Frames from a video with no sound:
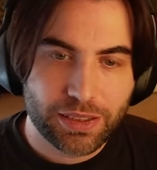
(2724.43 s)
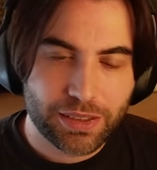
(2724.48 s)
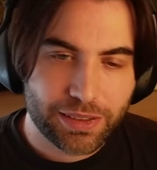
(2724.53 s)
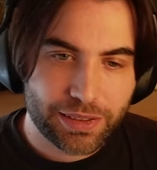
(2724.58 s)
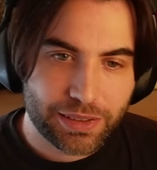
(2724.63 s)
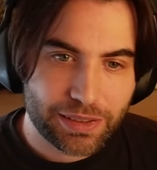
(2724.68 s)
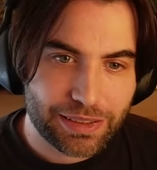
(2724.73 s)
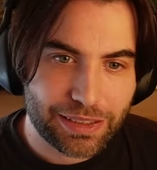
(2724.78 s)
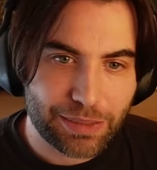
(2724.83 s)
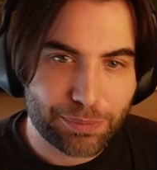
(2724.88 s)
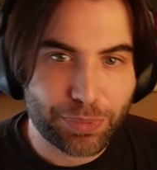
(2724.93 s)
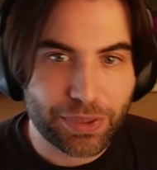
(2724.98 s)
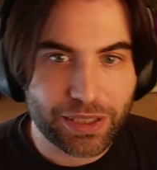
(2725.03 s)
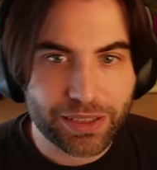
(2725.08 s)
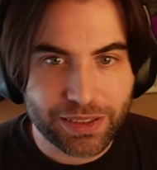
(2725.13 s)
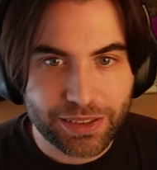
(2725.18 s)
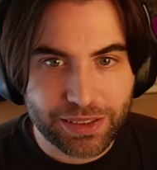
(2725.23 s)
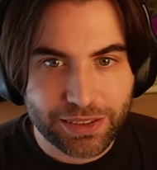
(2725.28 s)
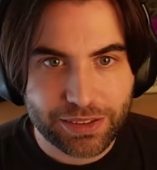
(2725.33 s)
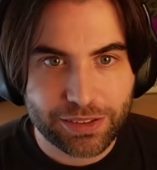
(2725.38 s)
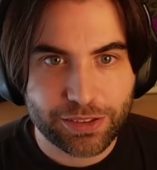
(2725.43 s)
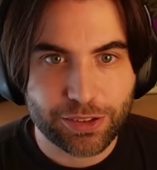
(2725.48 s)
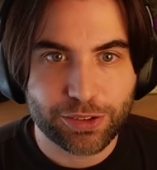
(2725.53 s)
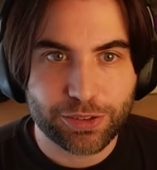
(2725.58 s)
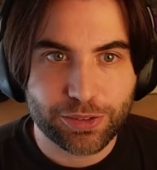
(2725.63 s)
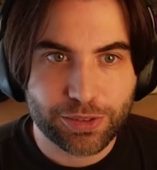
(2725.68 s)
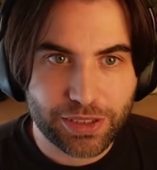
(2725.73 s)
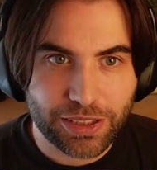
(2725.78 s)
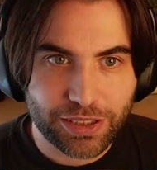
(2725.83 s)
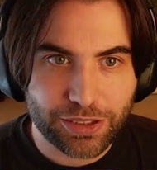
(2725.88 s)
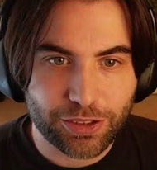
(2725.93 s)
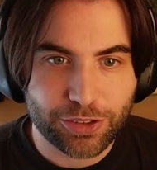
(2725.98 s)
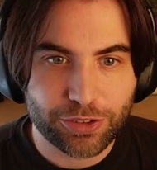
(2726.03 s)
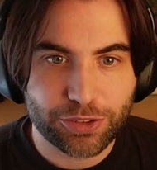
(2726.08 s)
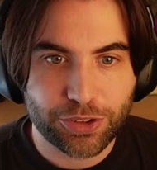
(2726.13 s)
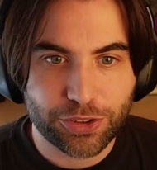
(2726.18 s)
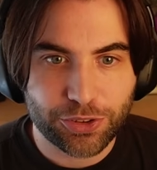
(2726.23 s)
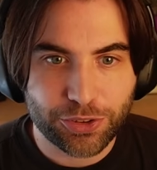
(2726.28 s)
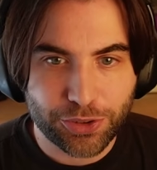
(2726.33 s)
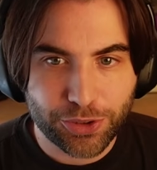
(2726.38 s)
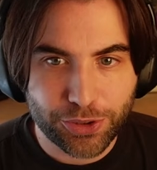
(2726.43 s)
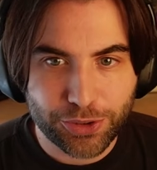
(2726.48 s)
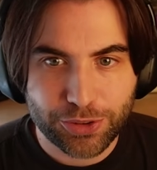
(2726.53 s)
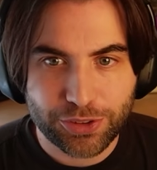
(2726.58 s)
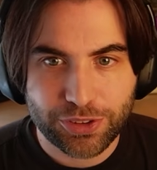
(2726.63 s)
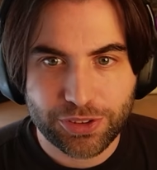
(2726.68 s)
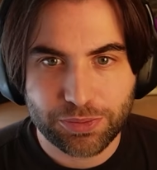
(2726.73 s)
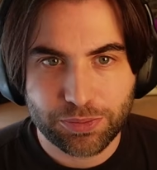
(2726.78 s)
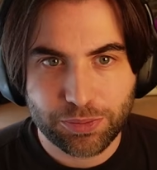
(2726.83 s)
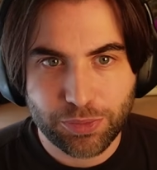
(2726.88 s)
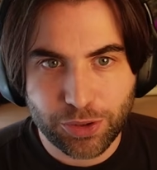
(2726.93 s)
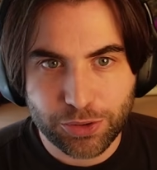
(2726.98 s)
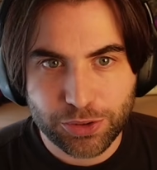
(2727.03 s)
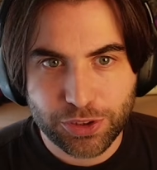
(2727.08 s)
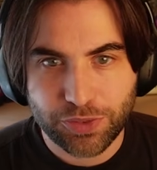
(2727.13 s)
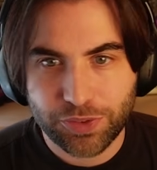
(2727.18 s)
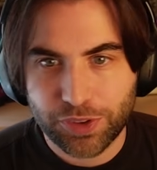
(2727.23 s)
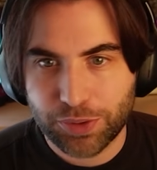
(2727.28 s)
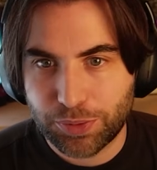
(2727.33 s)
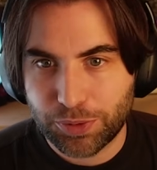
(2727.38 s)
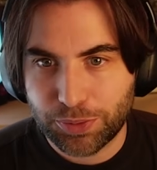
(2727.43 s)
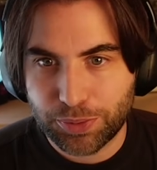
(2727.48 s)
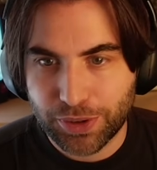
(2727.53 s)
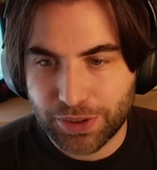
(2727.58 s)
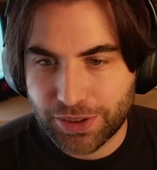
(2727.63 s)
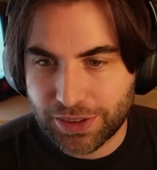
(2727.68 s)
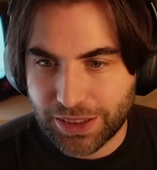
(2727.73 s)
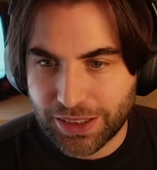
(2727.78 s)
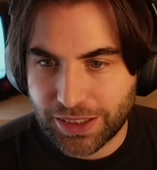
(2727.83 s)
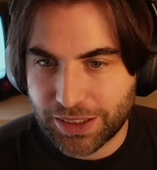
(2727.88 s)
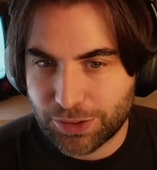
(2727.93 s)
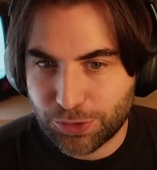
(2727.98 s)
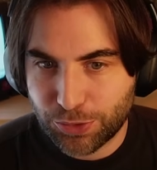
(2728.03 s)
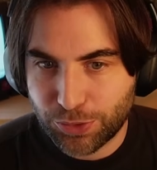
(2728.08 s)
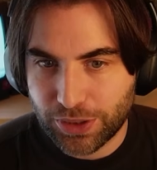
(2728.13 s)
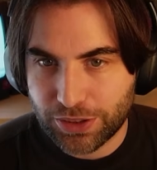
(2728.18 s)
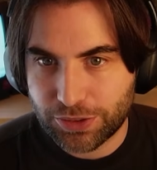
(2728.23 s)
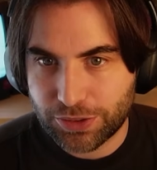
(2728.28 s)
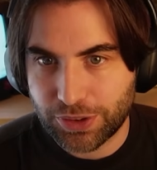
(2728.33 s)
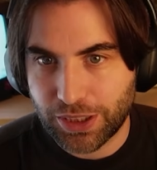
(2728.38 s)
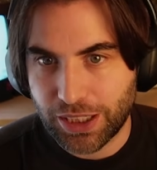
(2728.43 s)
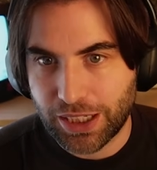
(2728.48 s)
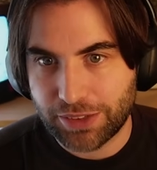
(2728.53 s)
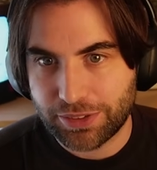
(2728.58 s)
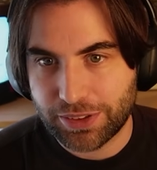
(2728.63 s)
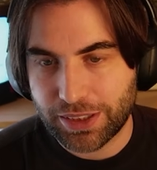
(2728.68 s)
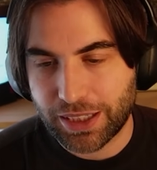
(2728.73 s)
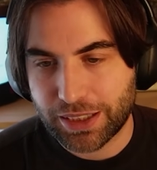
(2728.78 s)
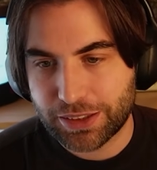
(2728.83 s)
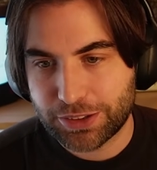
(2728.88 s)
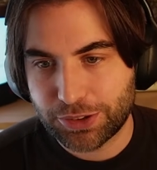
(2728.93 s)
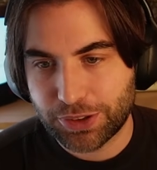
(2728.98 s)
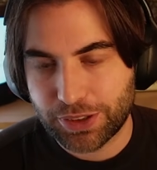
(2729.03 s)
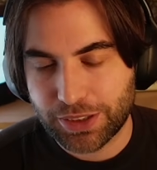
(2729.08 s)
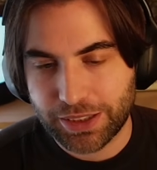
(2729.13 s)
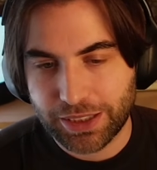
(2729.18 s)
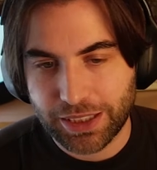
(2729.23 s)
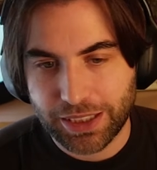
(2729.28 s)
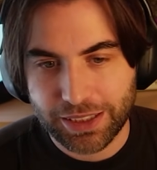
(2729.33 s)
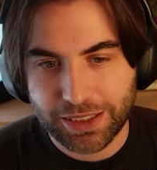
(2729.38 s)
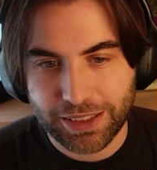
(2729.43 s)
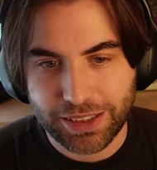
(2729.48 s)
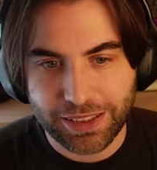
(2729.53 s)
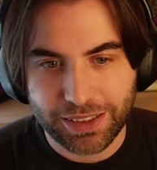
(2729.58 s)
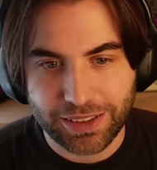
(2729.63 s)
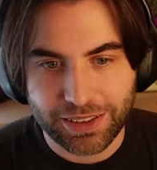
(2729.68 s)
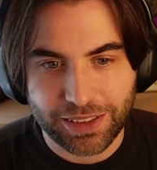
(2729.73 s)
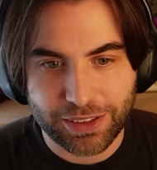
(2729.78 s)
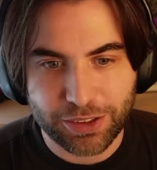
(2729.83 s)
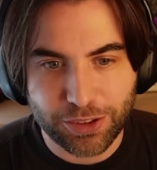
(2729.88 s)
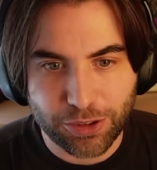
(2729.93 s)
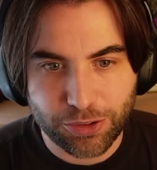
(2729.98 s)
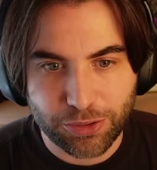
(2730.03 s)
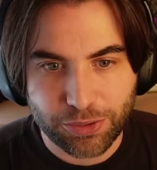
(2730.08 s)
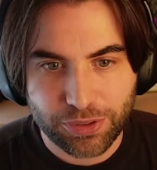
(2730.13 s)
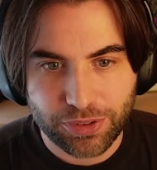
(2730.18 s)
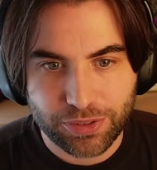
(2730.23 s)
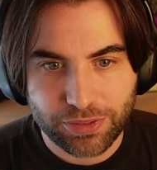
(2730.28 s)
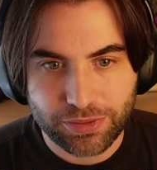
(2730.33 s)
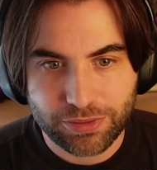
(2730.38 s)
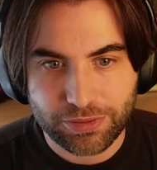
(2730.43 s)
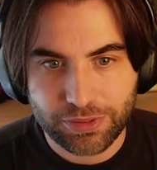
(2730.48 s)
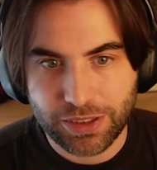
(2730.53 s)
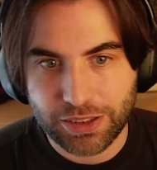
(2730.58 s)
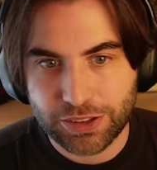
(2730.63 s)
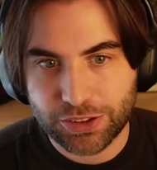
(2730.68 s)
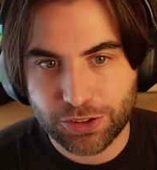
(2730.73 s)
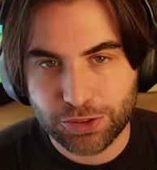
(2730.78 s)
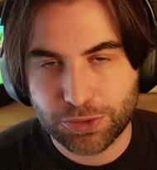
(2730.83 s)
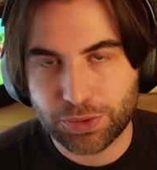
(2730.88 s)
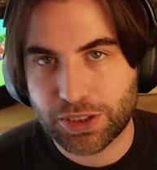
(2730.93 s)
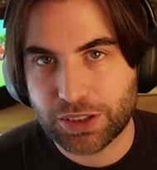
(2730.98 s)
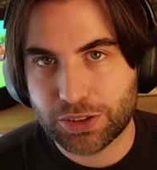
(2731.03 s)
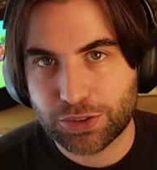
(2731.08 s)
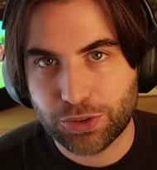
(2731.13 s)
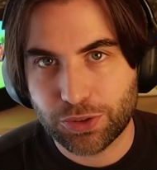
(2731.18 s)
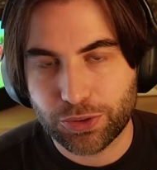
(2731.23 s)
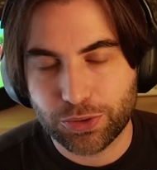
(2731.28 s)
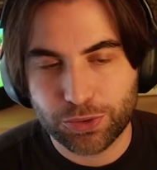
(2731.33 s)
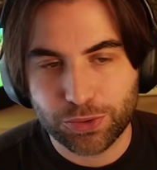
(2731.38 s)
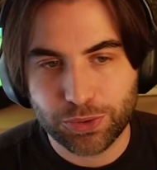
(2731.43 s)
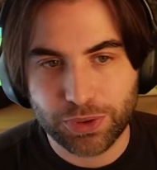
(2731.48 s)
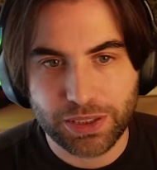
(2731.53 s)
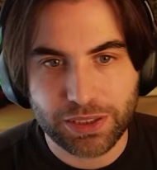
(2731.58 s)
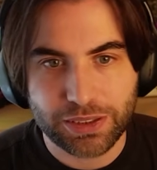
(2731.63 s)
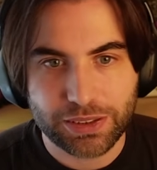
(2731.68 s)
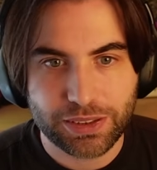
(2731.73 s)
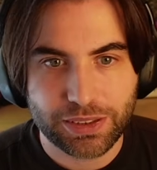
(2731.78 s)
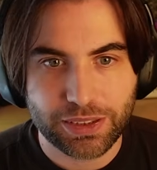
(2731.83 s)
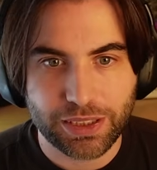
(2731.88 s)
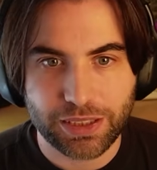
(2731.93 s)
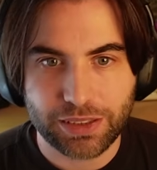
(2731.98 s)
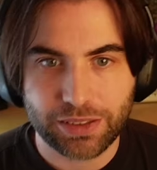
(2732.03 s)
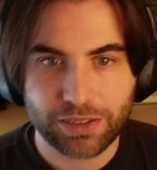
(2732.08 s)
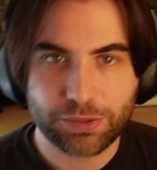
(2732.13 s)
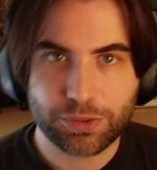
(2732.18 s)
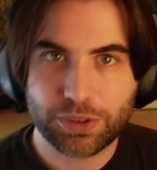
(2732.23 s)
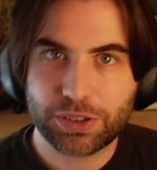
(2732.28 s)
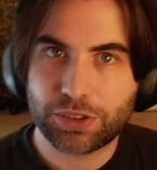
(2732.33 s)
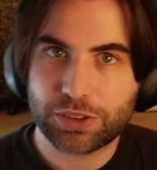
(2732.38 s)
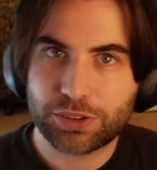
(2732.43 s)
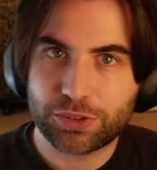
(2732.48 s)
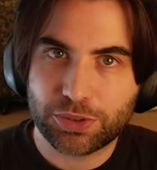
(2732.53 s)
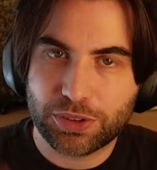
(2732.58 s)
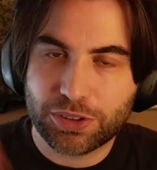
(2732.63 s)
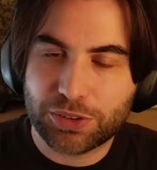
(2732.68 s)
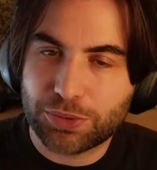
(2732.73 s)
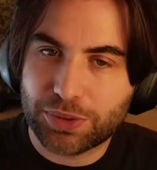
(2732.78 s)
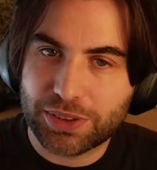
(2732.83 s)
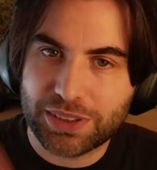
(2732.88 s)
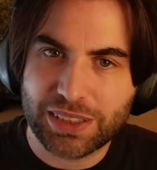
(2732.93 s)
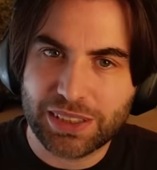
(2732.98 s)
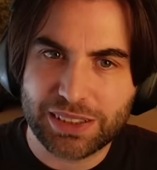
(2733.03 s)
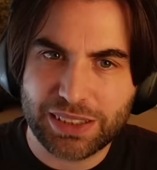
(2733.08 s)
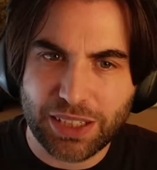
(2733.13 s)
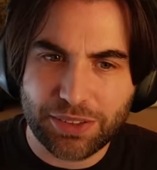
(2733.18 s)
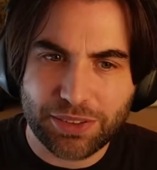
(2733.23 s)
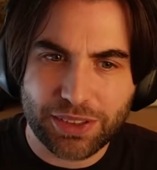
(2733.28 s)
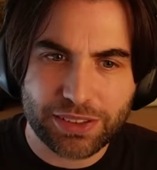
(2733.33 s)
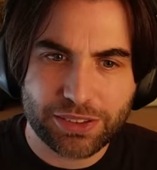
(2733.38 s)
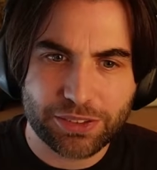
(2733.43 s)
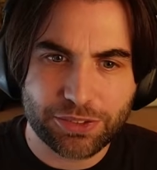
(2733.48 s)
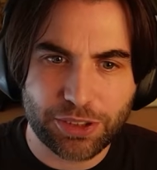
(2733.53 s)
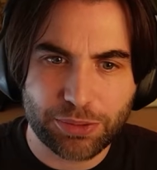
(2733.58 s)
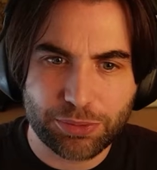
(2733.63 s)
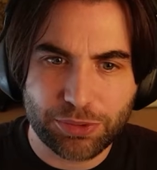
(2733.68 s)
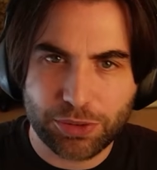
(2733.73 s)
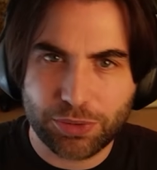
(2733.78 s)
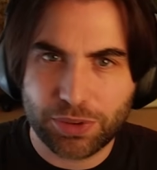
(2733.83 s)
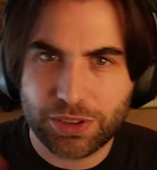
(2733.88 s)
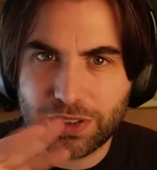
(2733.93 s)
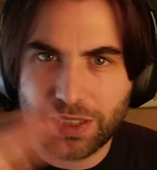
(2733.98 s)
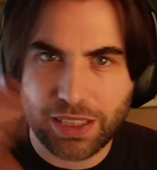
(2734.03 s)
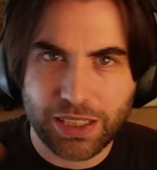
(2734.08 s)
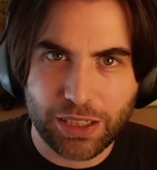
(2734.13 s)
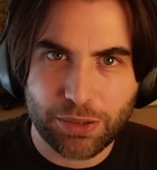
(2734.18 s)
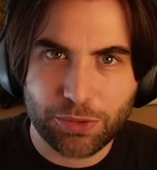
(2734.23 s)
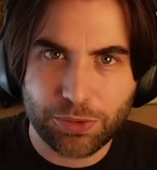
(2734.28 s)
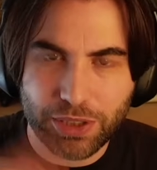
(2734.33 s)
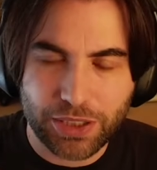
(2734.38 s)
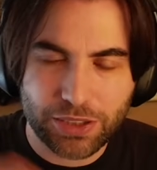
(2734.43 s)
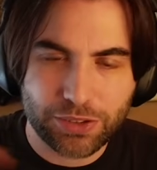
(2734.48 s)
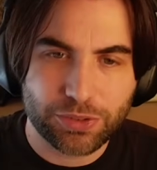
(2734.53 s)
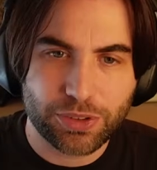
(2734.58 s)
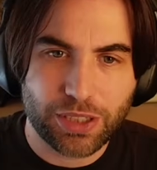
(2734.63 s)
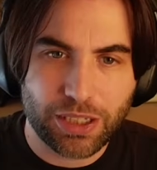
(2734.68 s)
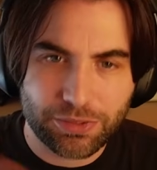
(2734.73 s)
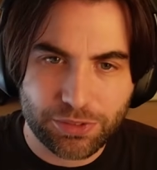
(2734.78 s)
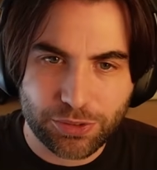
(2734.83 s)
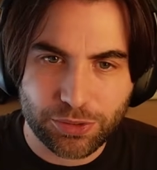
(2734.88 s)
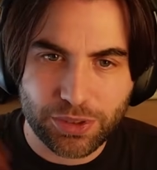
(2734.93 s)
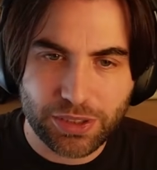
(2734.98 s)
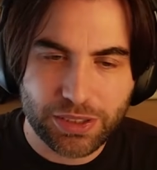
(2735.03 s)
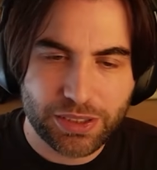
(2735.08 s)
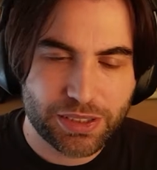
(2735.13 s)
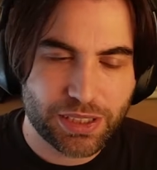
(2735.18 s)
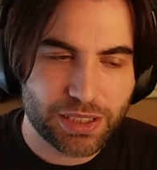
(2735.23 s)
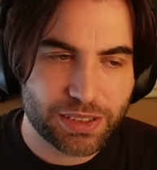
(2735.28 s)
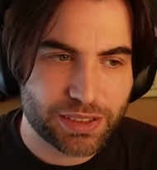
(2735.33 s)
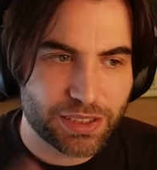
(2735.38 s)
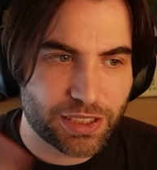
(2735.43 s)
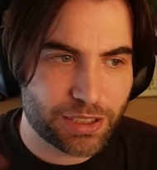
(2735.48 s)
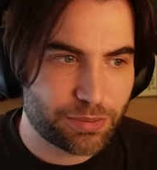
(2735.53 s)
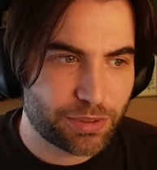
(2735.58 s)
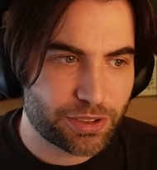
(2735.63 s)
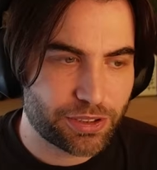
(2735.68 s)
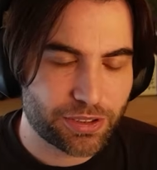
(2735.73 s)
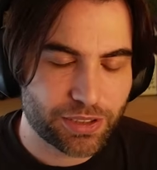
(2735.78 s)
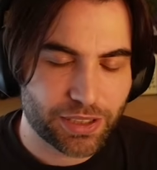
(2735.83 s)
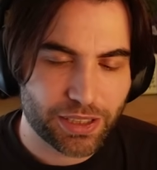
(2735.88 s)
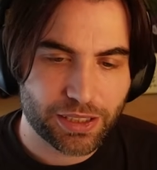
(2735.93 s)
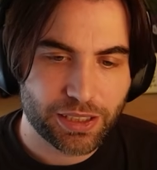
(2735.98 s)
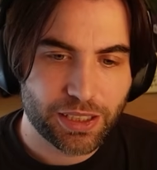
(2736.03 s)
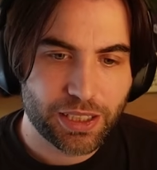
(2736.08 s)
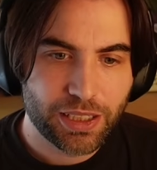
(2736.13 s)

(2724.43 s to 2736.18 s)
depending on your use, most of the people didn't want to have actually like a node. They just wanted to do twins, and when you're doing twins inside the script, it was kind of weird to have to instance them and all that.